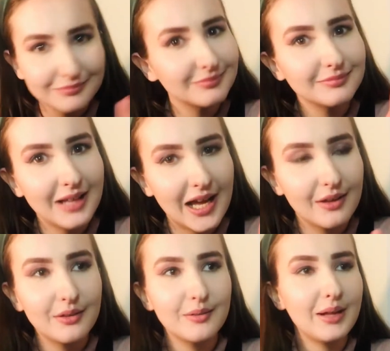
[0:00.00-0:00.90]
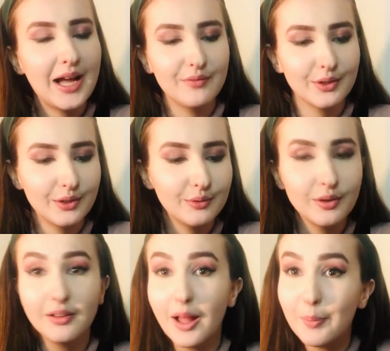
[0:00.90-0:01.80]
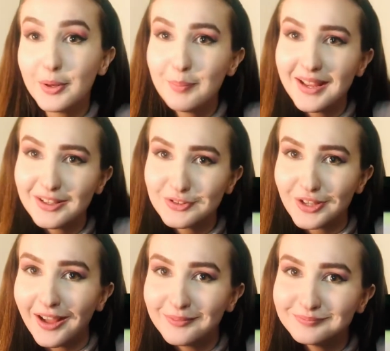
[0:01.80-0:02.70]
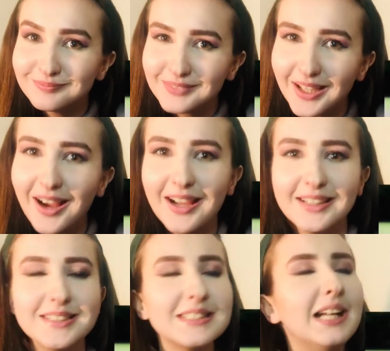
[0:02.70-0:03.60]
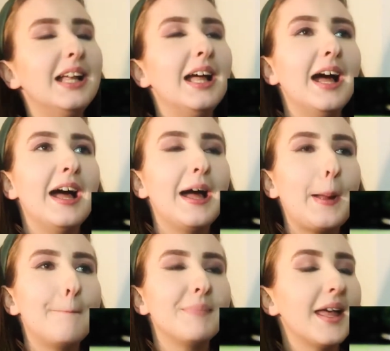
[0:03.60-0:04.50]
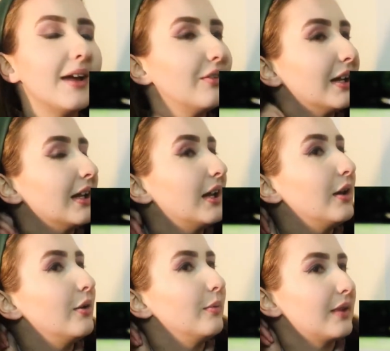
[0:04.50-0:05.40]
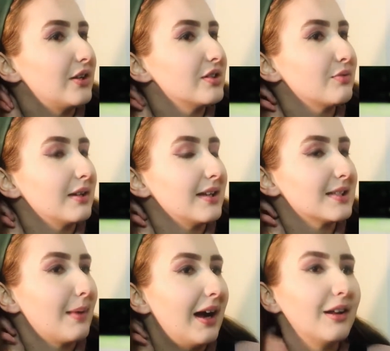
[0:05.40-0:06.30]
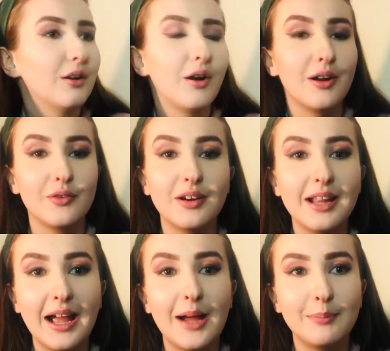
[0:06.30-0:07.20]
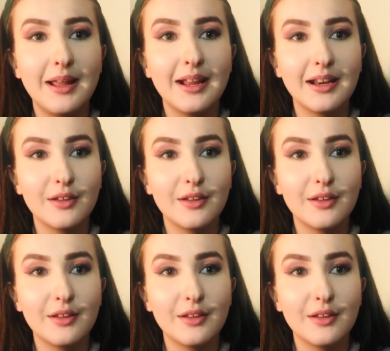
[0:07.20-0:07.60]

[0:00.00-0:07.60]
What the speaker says: have a Google. I'll put a picture, kind. They're really cute, they just really smile a lot and are really happy, and I